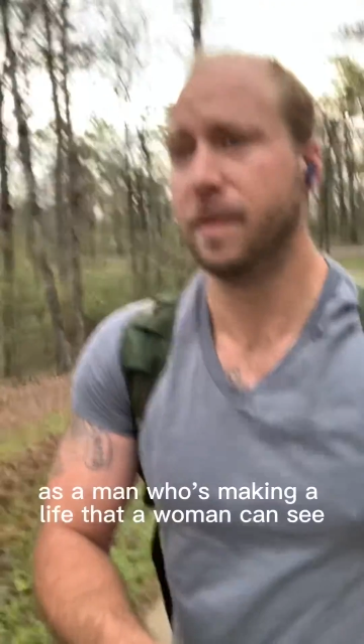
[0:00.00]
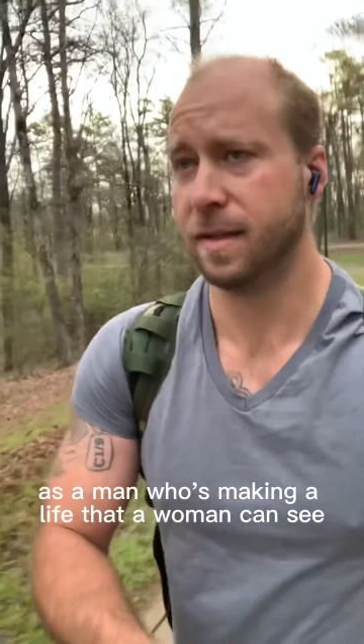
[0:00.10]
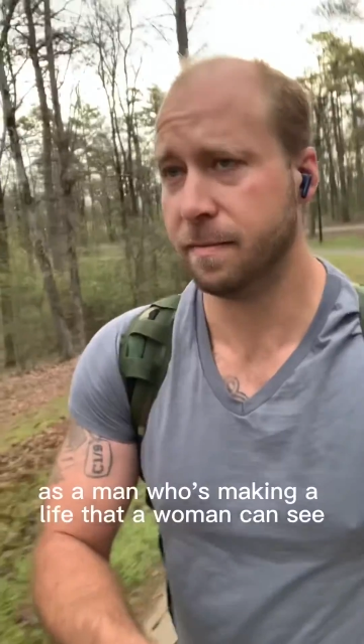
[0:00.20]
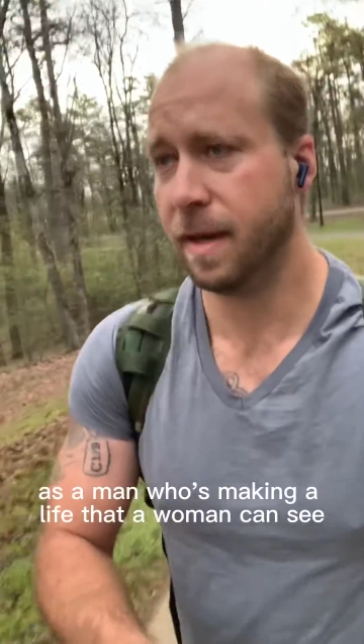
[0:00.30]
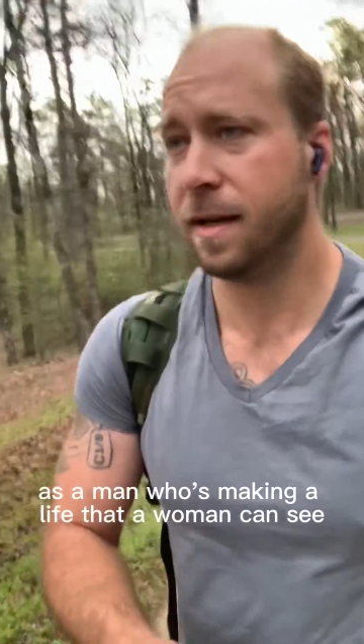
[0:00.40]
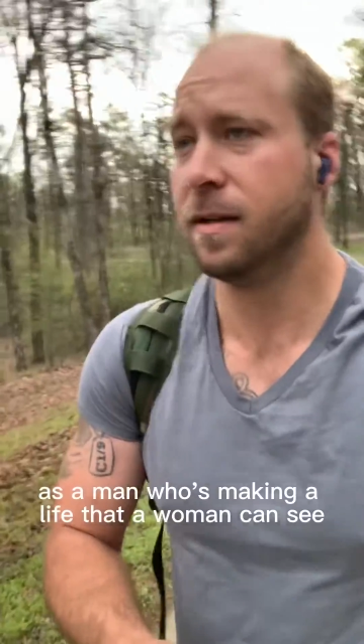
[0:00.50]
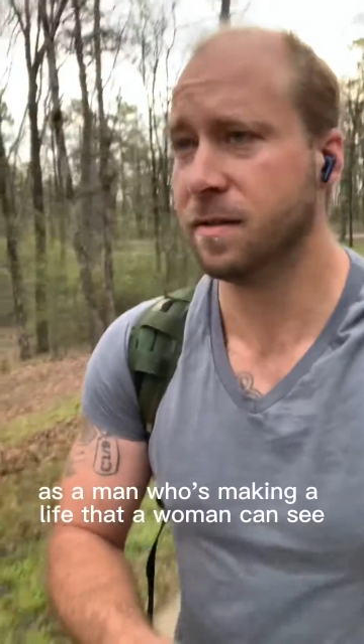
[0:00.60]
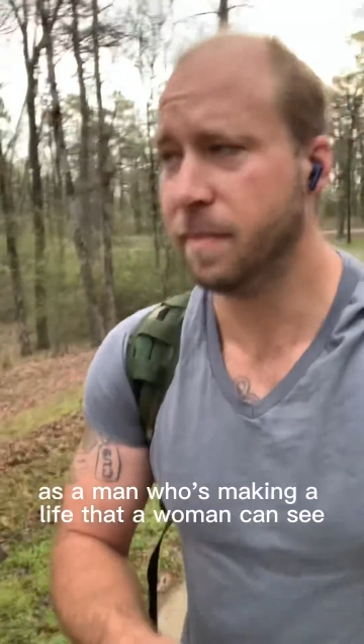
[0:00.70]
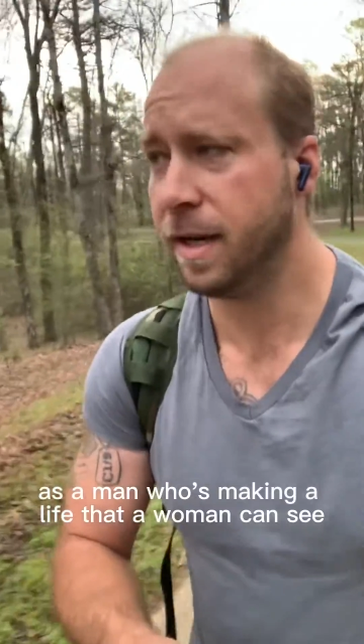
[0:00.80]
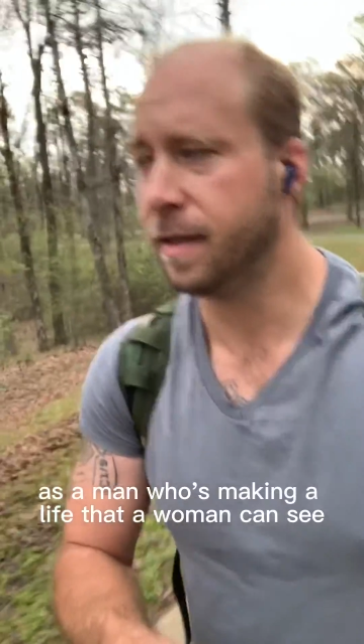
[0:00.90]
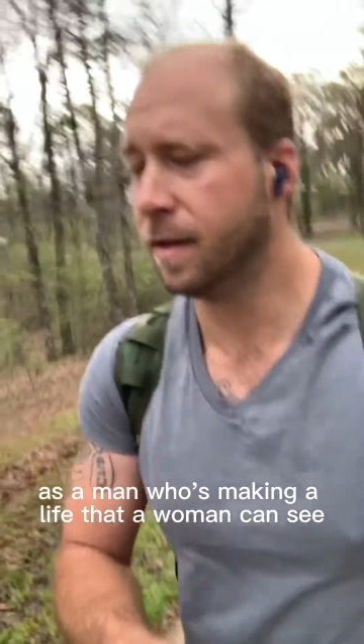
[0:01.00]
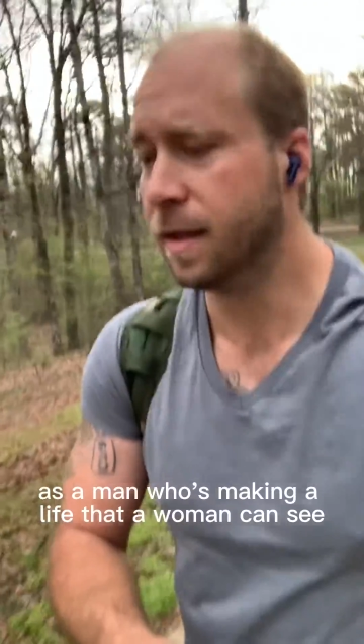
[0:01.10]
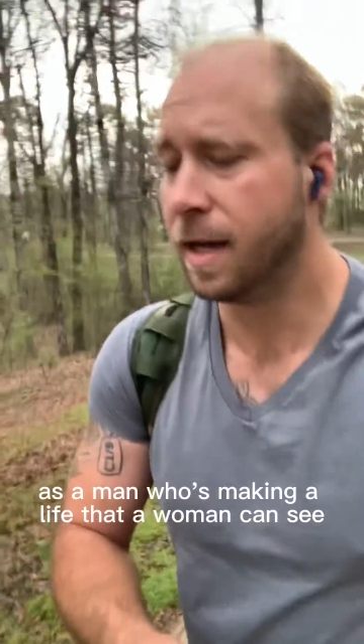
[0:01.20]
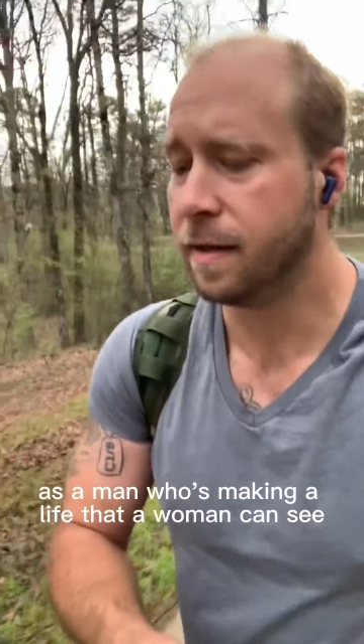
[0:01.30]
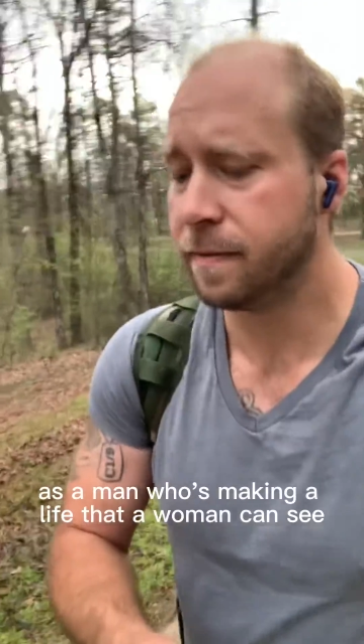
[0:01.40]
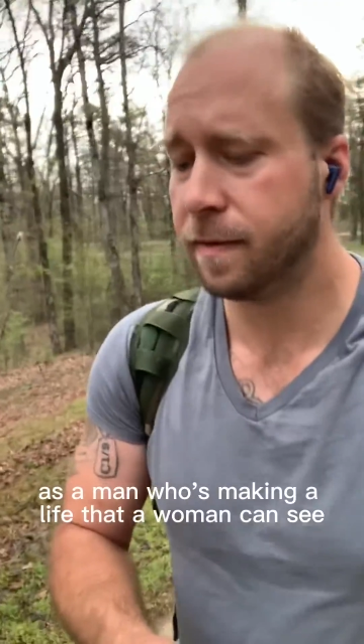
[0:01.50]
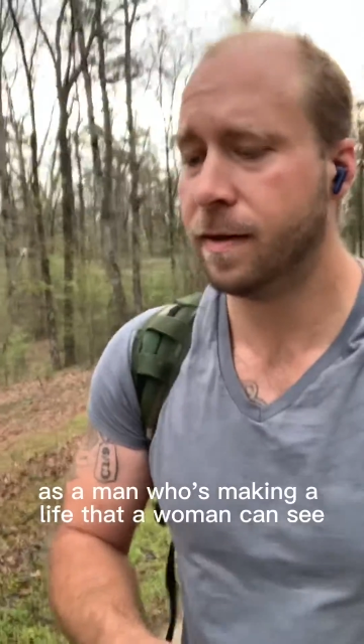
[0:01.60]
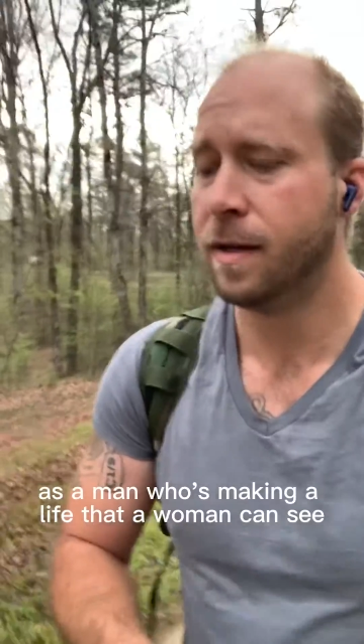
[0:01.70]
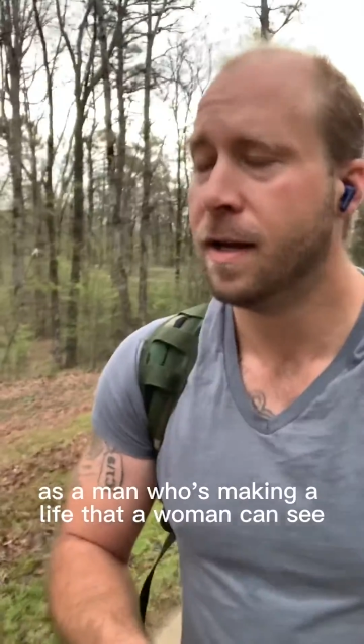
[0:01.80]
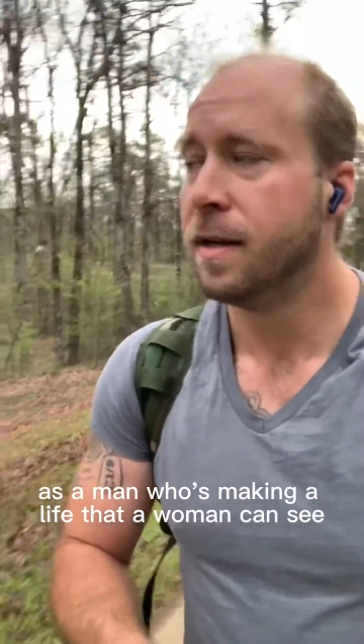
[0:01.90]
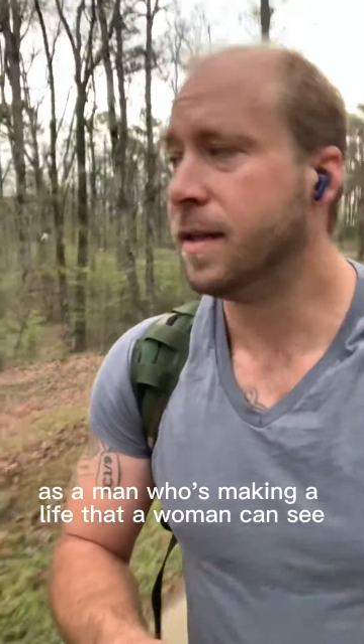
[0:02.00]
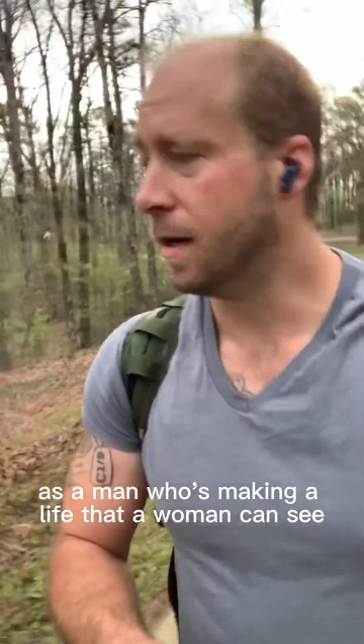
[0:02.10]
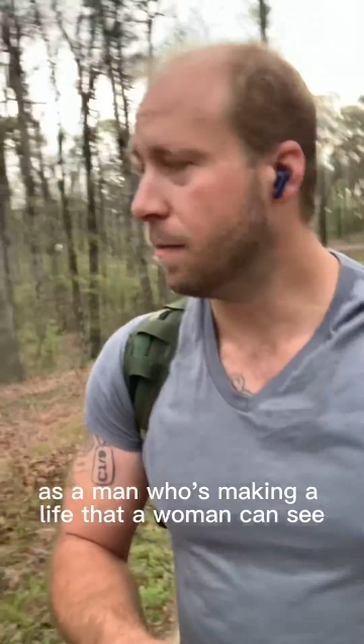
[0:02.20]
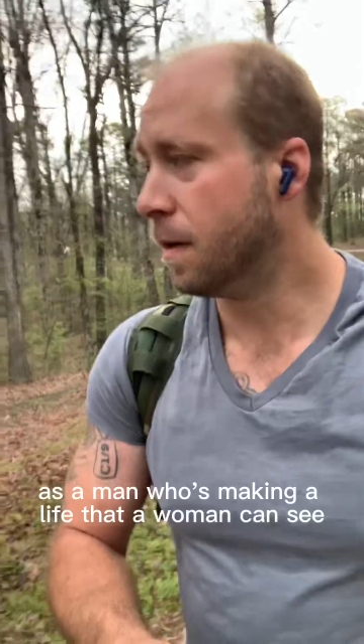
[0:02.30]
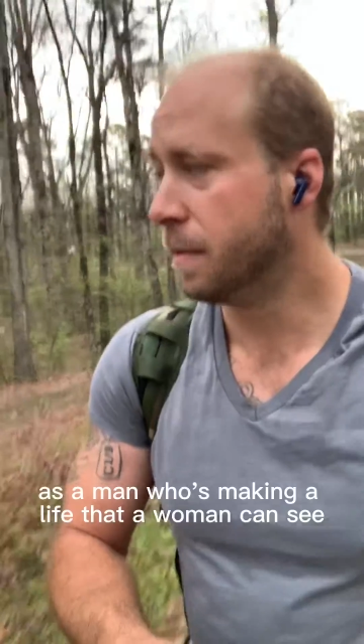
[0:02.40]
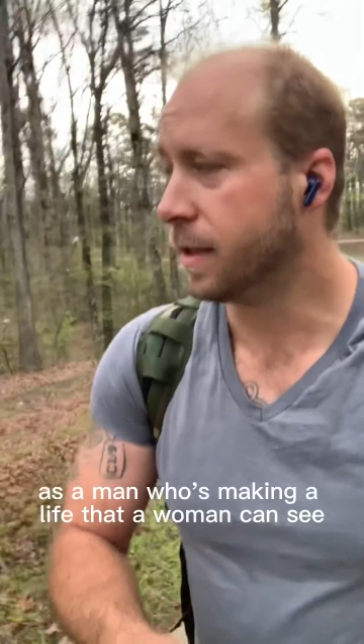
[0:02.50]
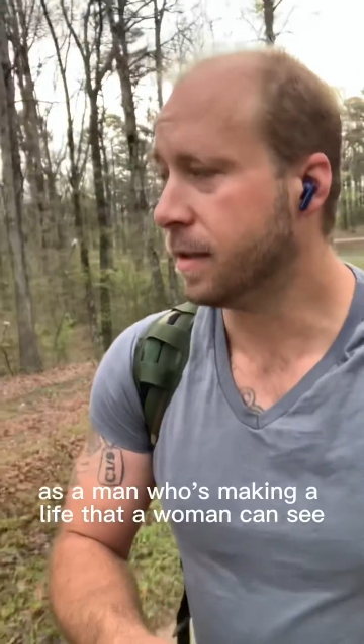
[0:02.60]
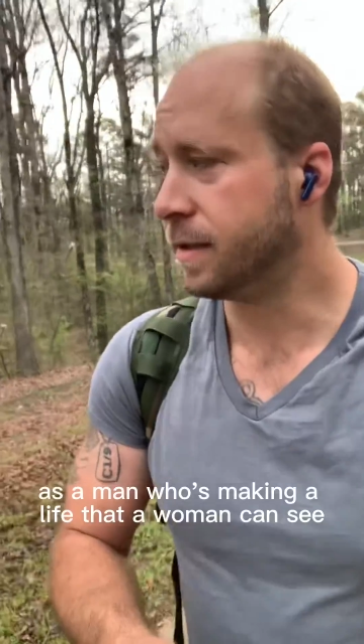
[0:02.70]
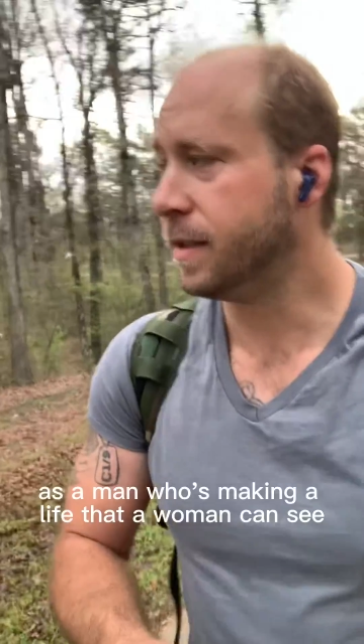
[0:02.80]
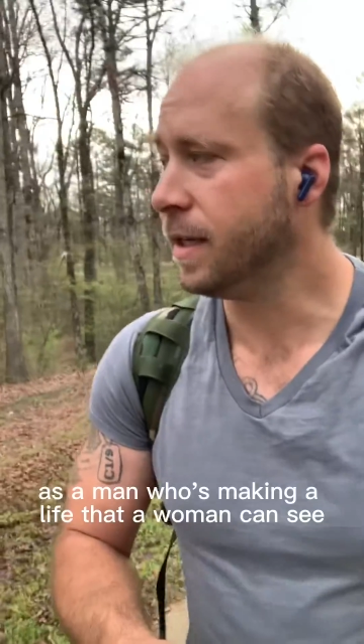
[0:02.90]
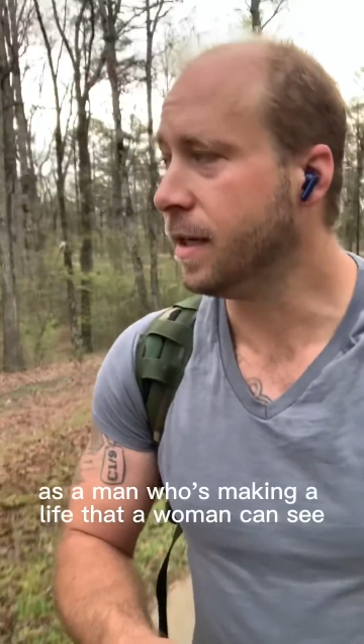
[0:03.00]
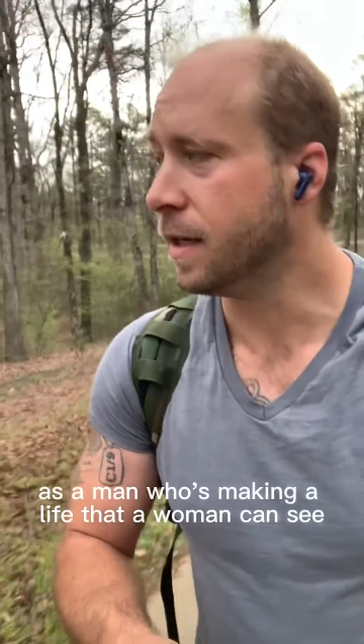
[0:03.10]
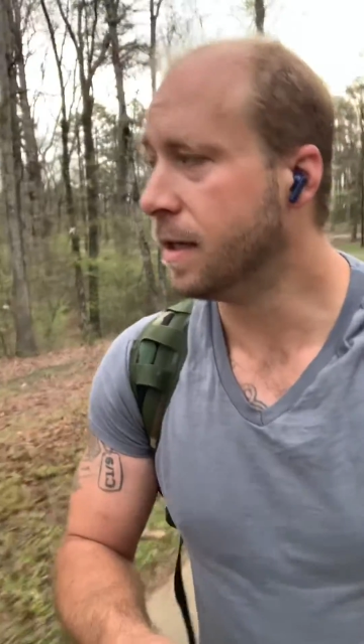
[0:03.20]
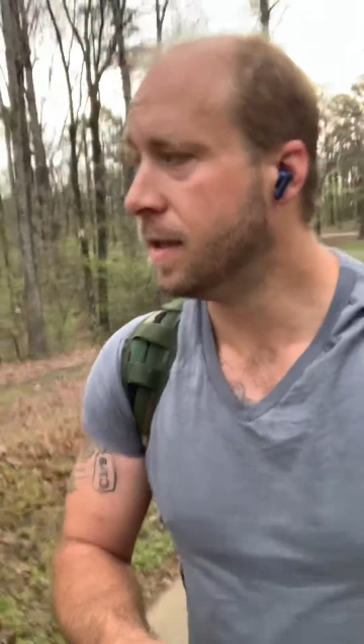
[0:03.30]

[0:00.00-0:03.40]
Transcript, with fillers: as a man who's making a life that a woman can see